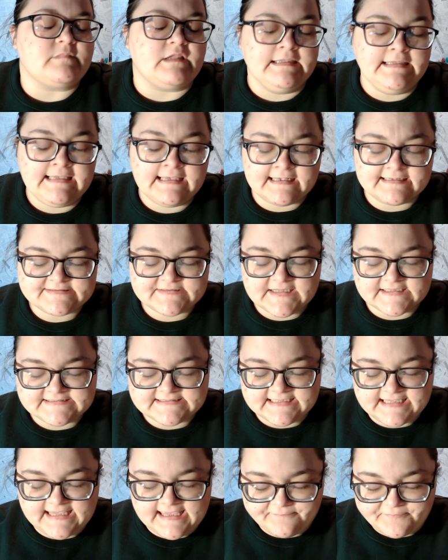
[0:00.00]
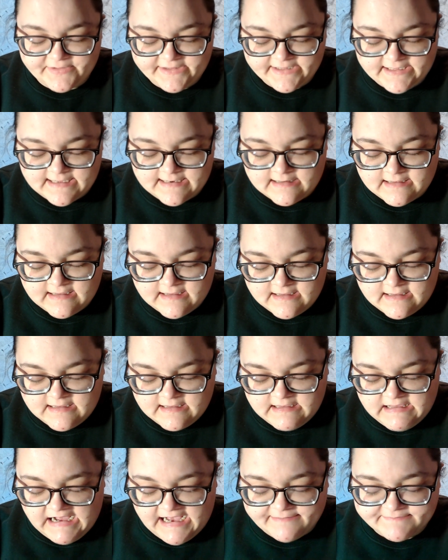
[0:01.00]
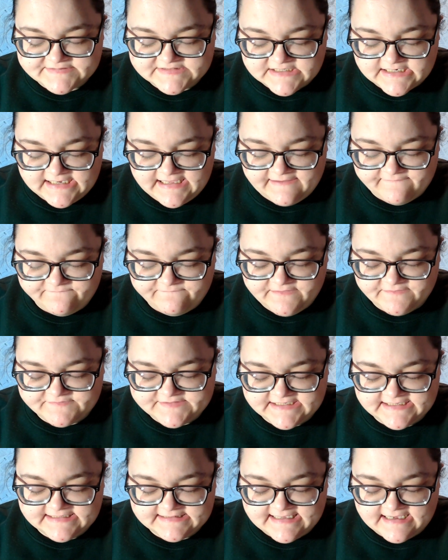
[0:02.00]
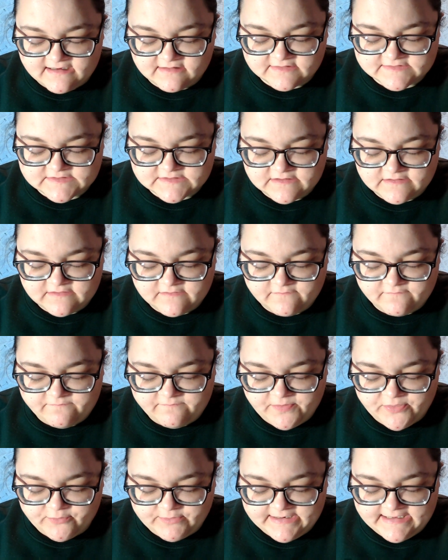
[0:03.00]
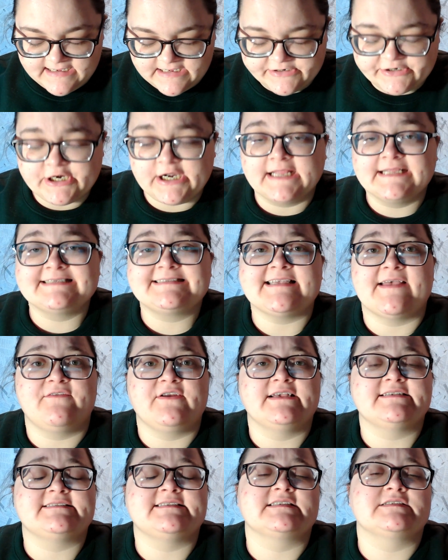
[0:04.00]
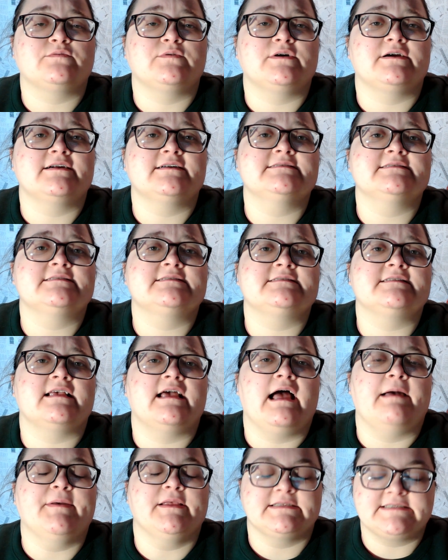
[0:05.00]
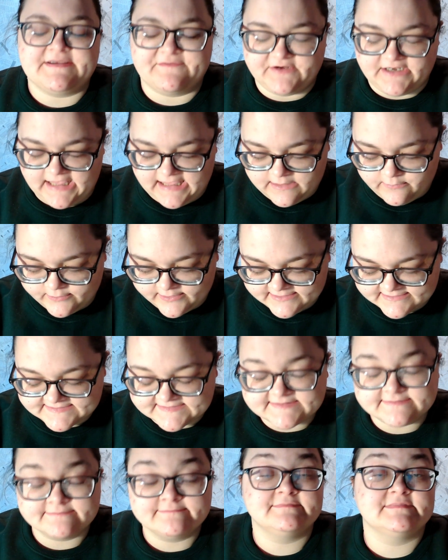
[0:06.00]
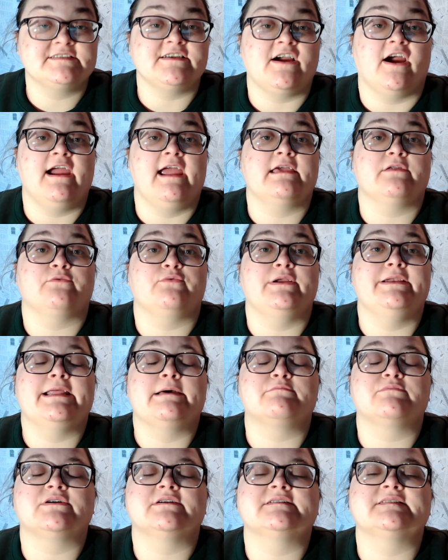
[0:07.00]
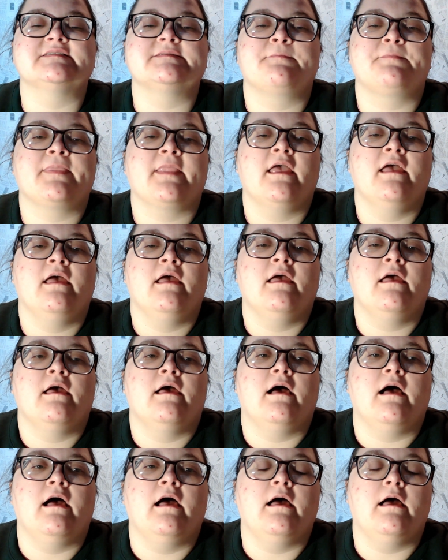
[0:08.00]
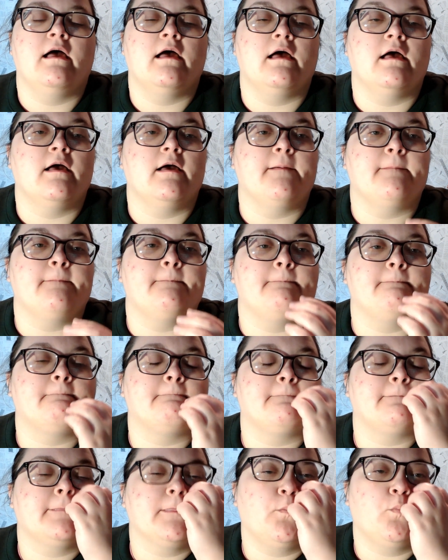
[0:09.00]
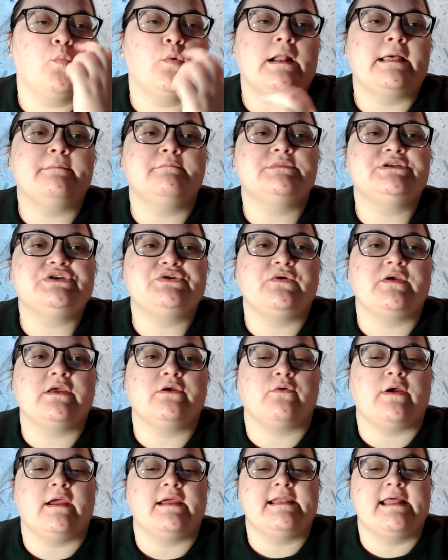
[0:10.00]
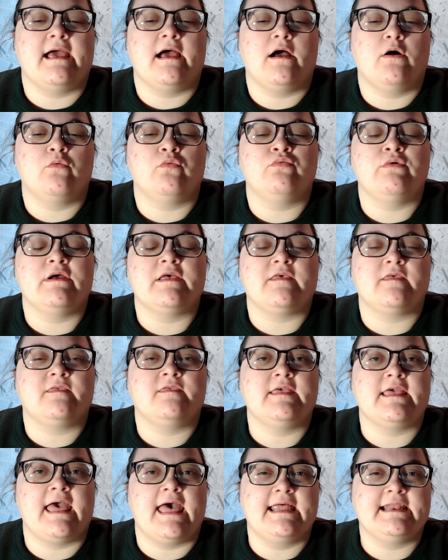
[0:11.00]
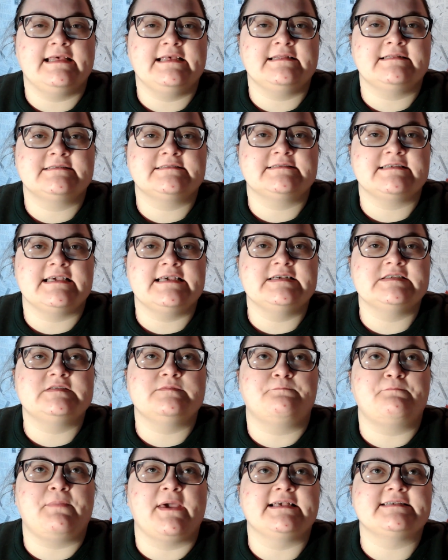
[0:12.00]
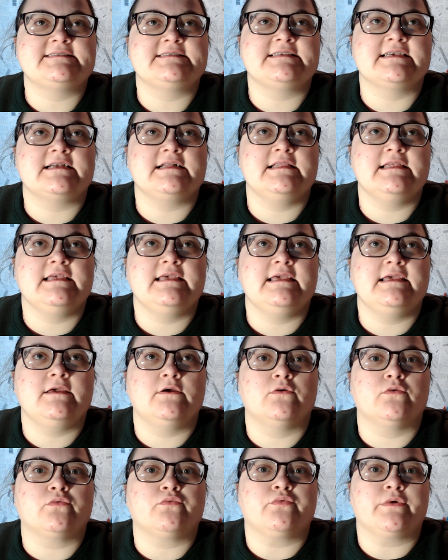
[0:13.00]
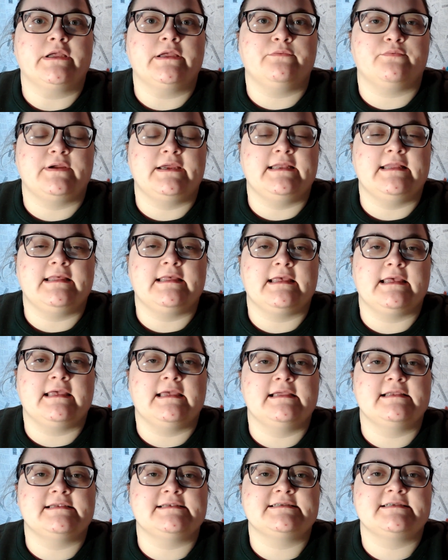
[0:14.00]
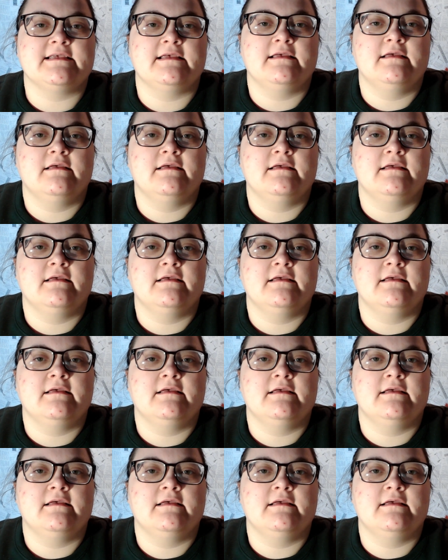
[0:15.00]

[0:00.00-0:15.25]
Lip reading: Yeah, so that's the game plan. I'm starting at 15,376 words. 78 words. Sorry, I can read numbers. What I'm doing right now with the edits is basically rereading it,